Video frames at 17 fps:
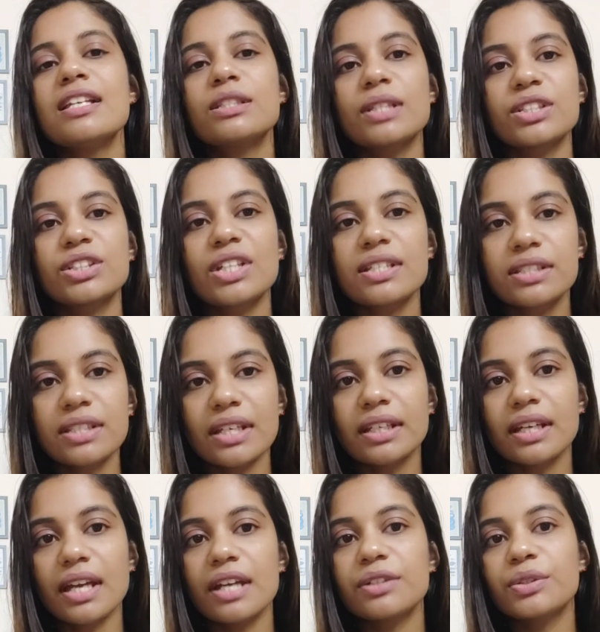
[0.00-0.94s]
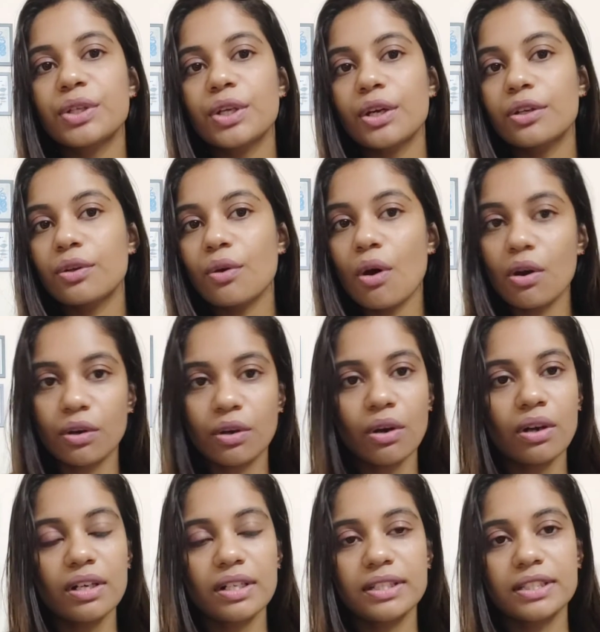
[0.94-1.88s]
such as psychiatry or
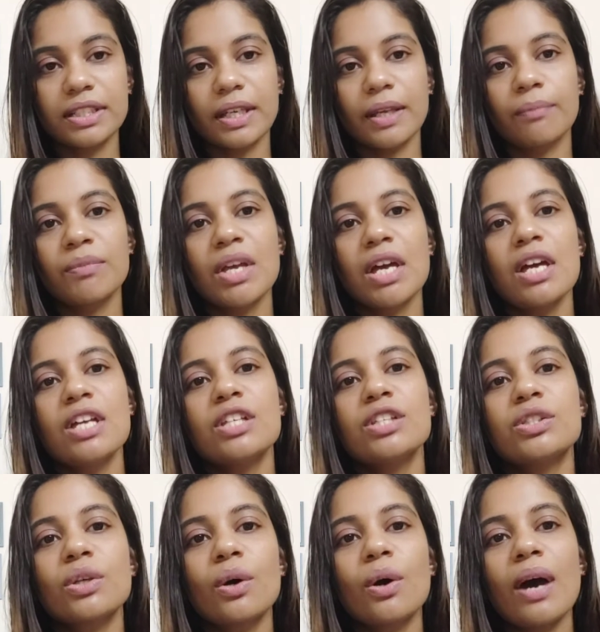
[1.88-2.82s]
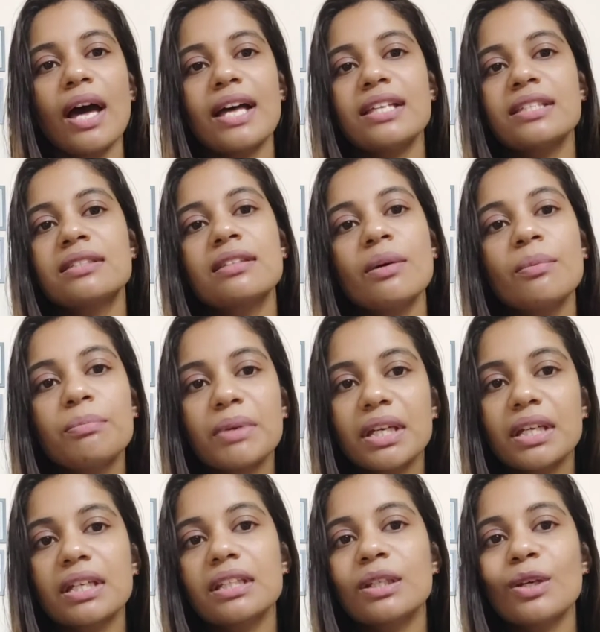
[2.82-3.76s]
oncology. So as a
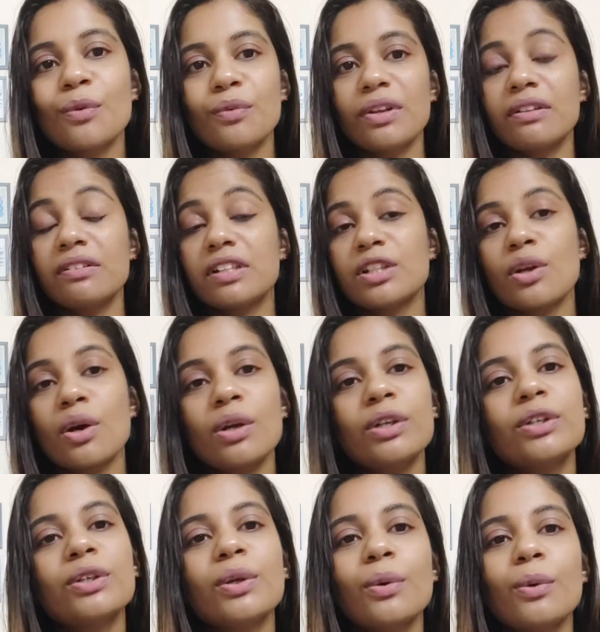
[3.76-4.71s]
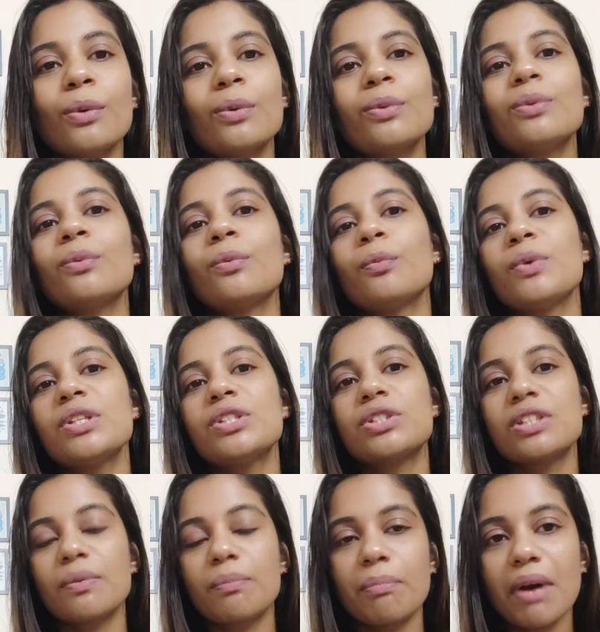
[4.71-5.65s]
beginner, we will not know
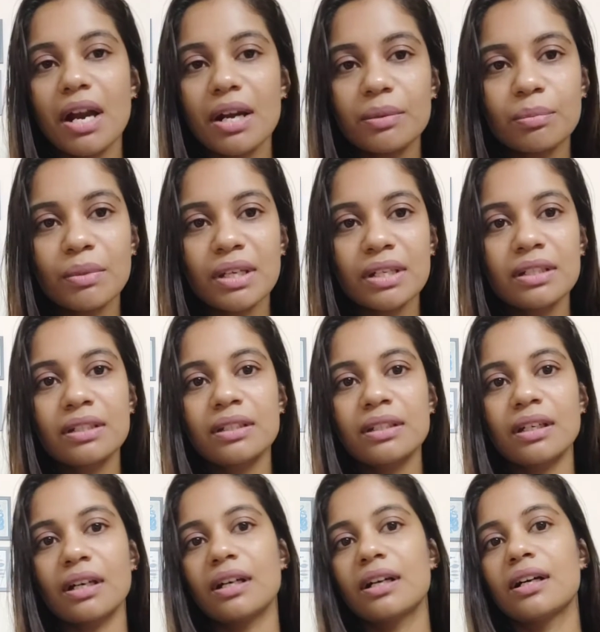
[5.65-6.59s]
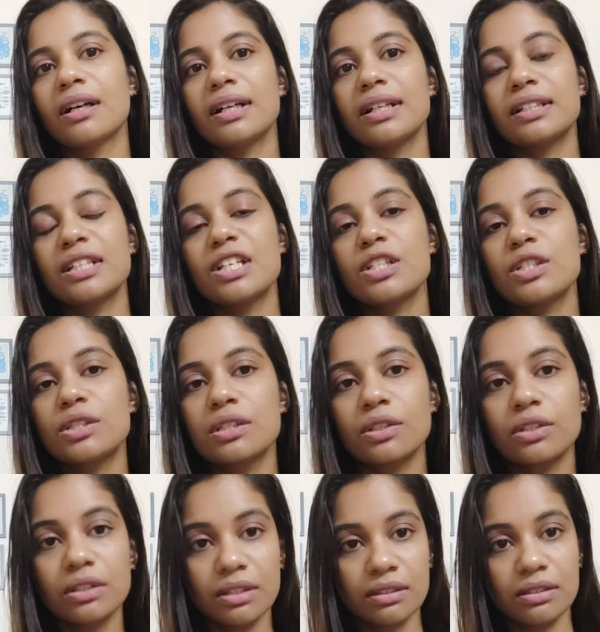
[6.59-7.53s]
which department it
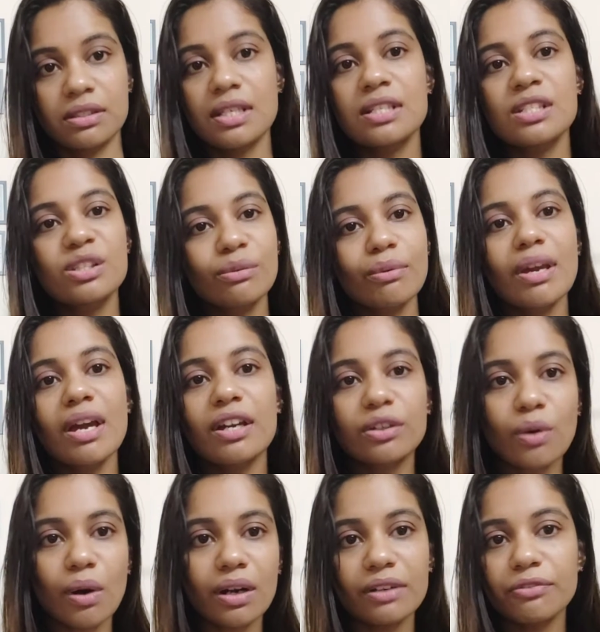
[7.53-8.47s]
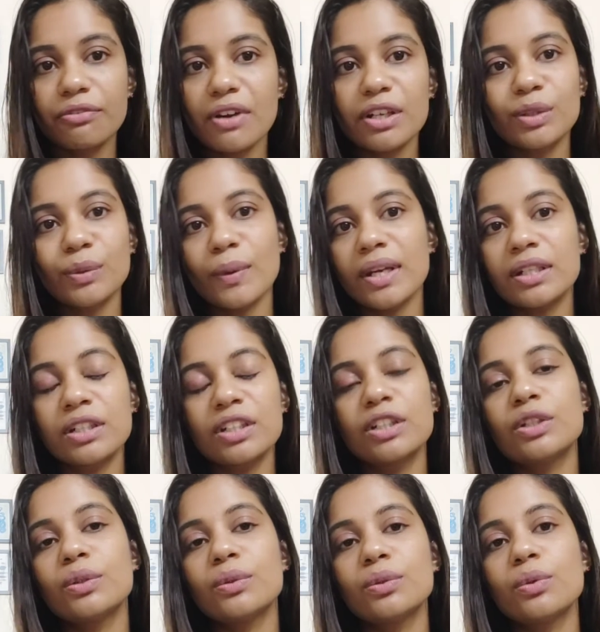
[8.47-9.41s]
is. Since we are qualified to
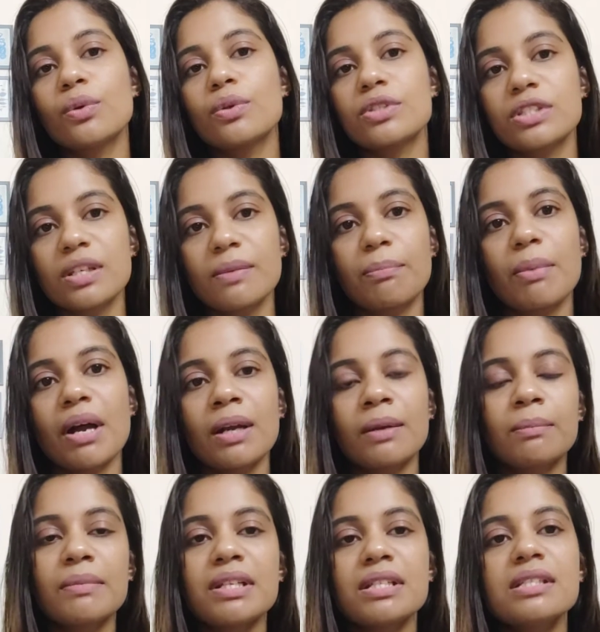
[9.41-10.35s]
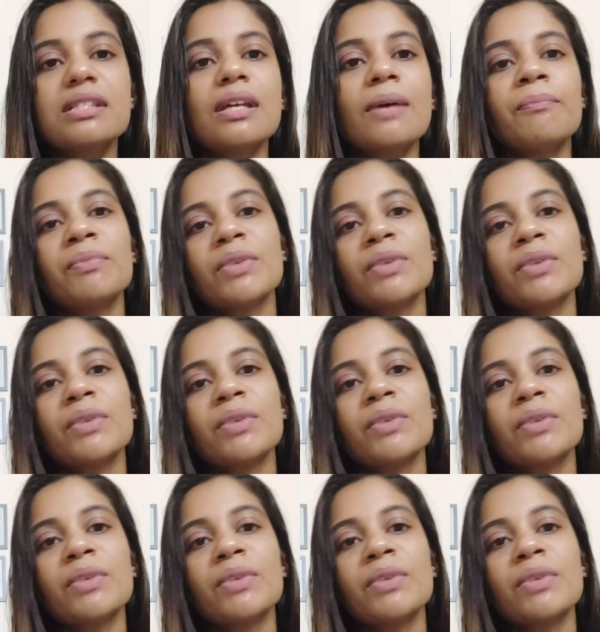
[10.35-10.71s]
enter to those departments,